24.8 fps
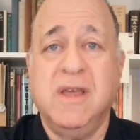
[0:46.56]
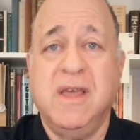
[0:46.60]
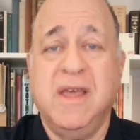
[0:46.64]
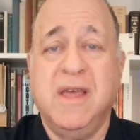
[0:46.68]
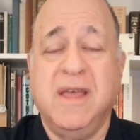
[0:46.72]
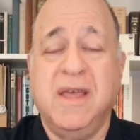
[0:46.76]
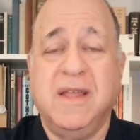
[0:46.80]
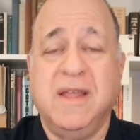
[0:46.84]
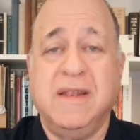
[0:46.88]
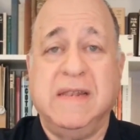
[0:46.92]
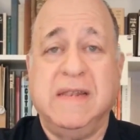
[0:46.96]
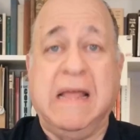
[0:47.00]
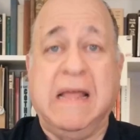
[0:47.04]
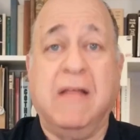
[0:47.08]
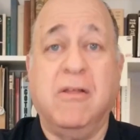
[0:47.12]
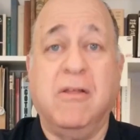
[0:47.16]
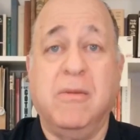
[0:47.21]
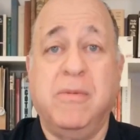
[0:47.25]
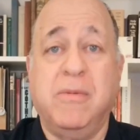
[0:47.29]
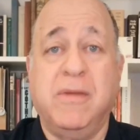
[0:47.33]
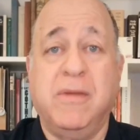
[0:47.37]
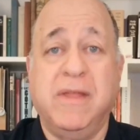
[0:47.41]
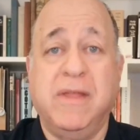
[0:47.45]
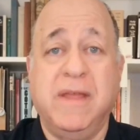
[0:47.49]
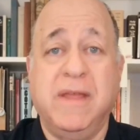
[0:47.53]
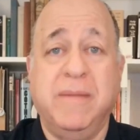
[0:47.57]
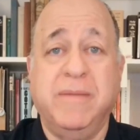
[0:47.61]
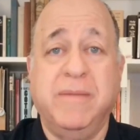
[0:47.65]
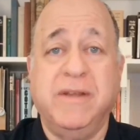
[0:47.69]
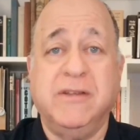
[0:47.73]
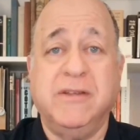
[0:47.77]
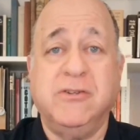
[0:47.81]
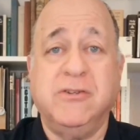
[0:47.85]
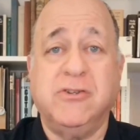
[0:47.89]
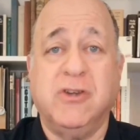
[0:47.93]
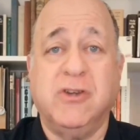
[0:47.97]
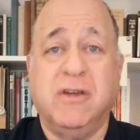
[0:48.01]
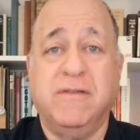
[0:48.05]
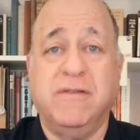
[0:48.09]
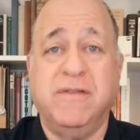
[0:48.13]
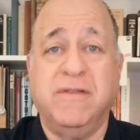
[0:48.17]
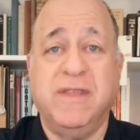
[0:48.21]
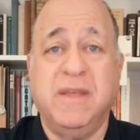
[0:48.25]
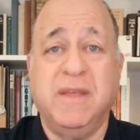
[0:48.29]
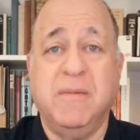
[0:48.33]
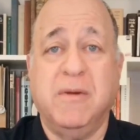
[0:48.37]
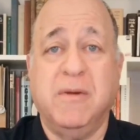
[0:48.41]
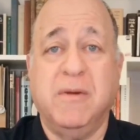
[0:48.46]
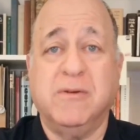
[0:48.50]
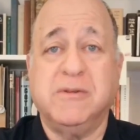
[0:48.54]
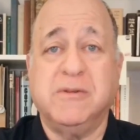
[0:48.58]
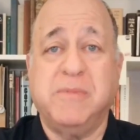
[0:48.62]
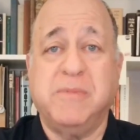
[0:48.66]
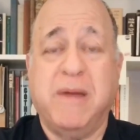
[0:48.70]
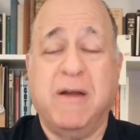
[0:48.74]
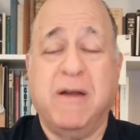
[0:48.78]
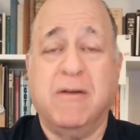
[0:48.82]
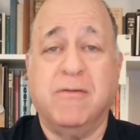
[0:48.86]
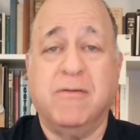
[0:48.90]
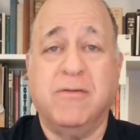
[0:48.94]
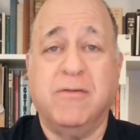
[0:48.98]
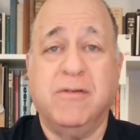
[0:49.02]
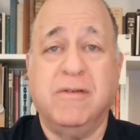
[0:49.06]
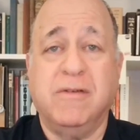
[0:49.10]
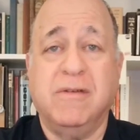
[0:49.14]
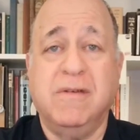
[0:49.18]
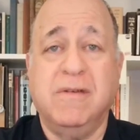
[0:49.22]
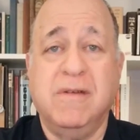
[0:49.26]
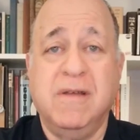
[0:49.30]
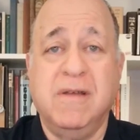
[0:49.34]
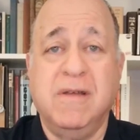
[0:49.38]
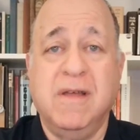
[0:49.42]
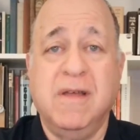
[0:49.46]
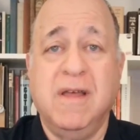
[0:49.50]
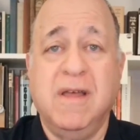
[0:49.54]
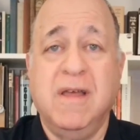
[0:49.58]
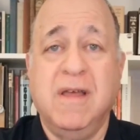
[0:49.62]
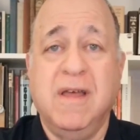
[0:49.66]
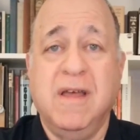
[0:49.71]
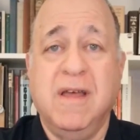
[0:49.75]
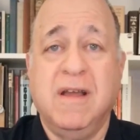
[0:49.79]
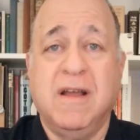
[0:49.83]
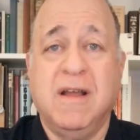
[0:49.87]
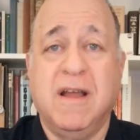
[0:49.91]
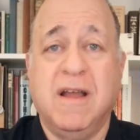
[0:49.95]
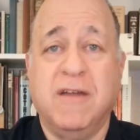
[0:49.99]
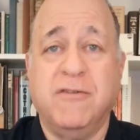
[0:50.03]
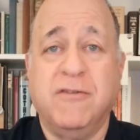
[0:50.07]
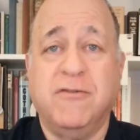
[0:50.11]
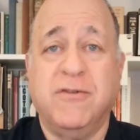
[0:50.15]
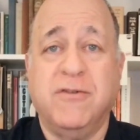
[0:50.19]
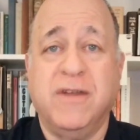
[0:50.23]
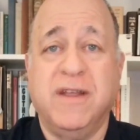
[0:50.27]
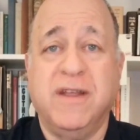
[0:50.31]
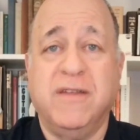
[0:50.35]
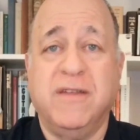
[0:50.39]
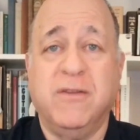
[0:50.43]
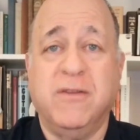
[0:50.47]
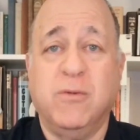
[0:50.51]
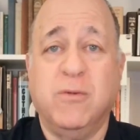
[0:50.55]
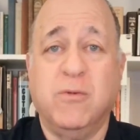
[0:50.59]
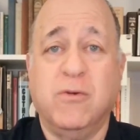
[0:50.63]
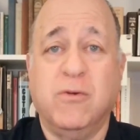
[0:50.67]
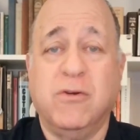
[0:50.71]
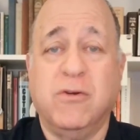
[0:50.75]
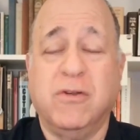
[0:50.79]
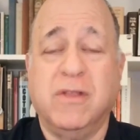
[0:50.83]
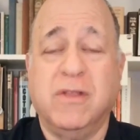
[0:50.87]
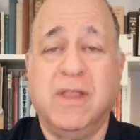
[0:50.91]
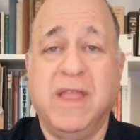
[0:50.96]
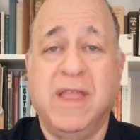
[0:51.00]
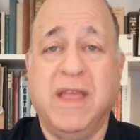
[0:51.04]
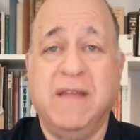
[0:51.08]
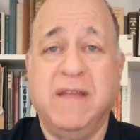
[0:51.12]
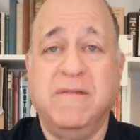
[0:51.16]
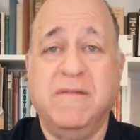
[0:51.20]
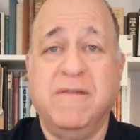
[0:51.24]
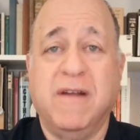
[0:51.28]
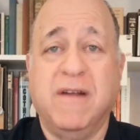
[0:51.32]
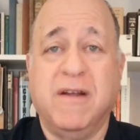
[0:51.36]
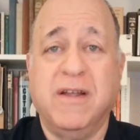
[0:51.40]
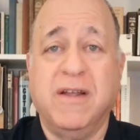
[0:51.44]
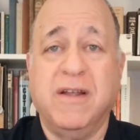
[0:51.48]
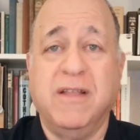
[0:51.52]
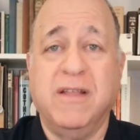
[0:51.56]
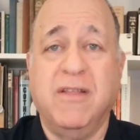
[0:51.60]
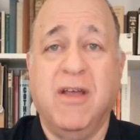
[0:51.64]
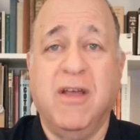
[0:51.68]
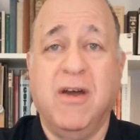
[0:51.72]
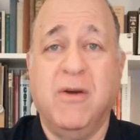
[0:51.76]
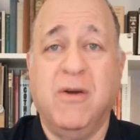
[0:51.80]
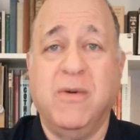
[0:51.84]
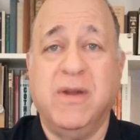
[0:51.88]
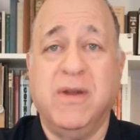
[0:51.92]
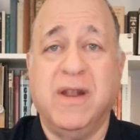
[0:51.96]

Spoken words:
indelible image of the most powerful country in the world laid very low.